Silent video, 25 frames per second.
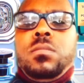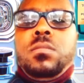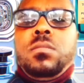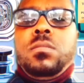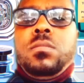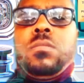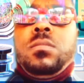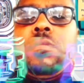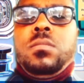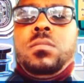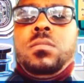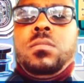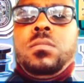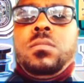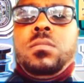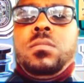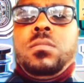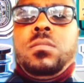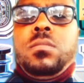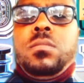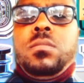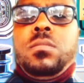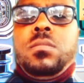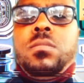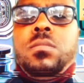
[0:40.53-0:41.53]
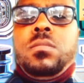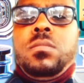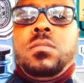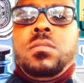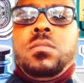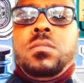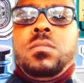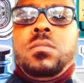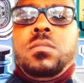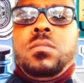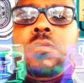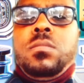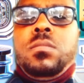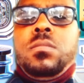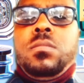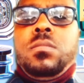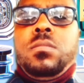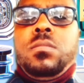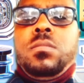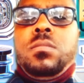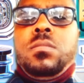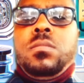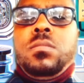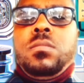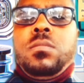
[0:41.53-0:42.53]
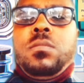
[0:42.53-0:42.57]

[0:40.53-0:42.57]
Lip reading: No one is speaking in this clip.